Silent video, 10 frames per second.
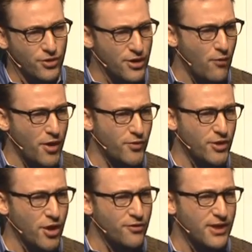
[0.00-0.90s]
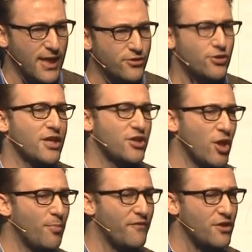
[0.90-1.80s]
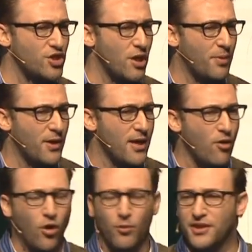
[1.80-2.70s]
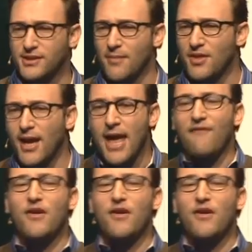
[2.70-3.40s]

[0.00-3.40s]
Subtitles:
they run to each other's aids or do they jump off the ship? All with the same thing. Every